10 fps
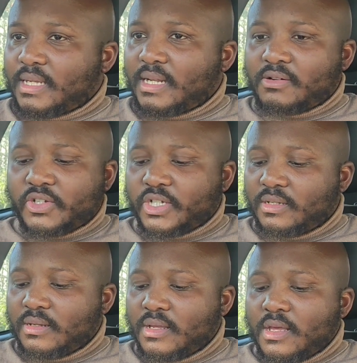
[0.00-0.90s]
La
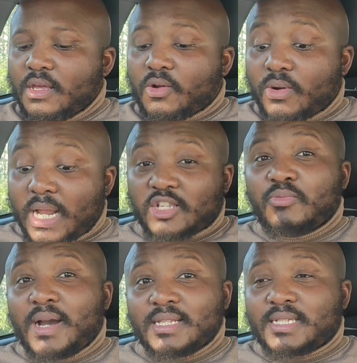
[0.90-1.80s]
Rochelle. Good luck
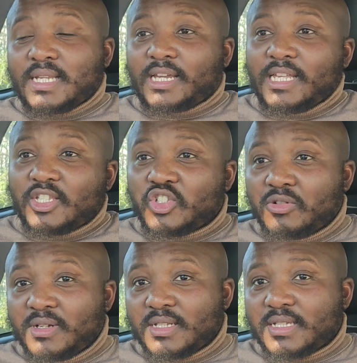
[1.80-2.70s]
to Munster against
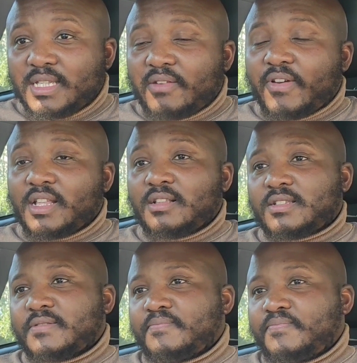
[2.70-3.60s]
Thomas in the
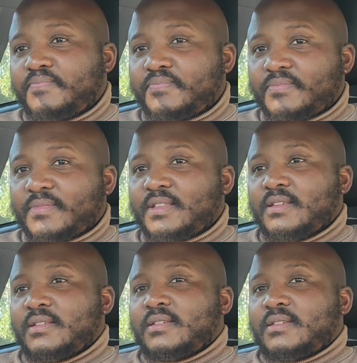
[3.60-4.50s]
finals.
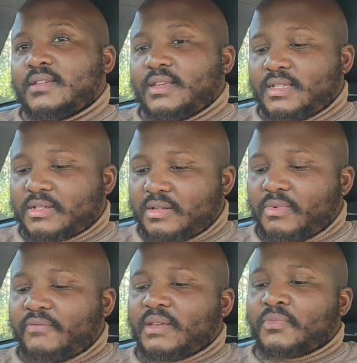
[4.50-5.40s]
It's going
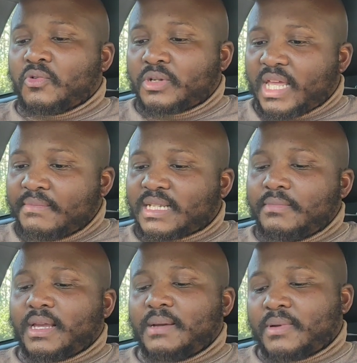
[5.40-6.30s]
to be good games
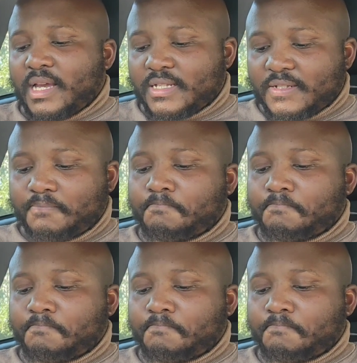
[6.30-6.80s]
coming up, guys.